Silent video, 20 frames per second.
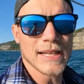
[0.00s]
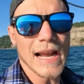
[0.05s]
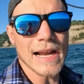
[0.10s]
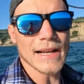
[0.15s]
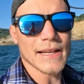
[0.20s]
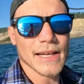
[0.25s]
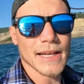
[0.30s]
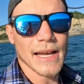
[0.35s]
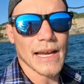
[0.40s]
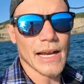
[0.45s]
the
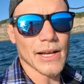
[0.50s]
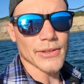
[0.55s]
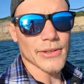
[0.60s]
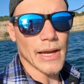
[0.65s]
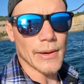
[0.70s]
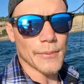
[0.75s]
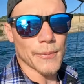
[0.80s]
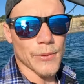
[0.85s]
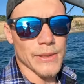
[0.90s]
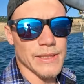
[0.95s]
anchor held
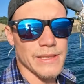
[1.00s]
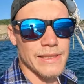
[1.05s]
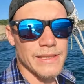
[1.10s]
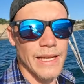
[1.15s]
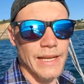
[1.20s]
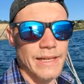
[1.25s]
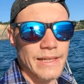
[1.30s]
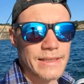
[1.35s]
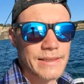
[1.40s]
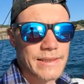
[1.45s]
up. We
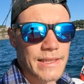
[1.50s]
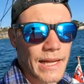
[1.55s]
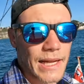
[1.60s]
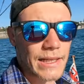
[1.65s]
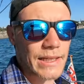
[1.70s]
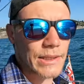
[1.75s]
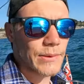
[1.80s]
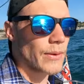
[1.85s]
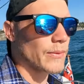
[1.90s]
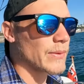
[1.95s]
stayed
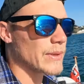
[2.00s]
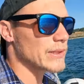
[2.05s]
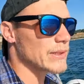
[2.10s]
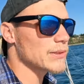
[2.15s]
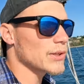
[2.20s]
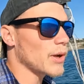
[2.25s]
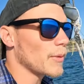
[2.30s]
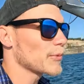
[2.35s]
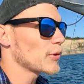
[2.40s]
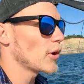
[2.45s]
exactly where we
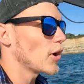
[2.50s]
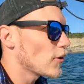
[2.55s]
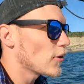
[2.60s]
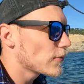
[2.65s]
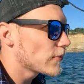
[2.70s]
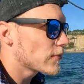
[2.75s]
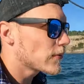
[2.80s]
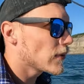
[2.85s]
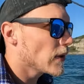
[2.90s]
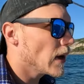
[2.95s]
stopped off,
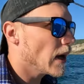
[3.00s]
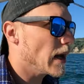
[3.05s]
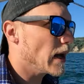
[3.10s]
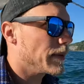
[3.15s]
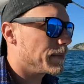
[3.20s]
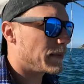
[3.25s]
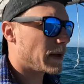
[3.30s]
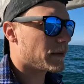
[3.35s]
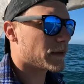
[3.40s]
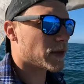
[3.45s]

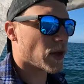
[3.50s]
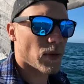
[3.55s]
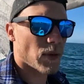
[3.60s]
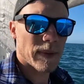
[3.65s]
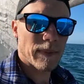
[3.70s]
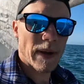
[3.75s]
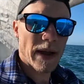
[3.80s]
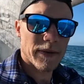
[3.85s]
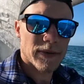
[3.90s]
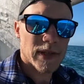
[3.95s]
even though
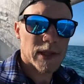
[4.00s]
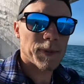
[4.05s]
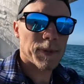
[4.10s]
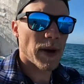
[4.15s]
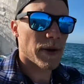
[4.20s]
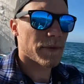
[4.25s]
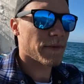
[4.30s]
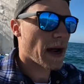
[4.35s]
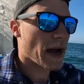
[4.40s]
we may have spun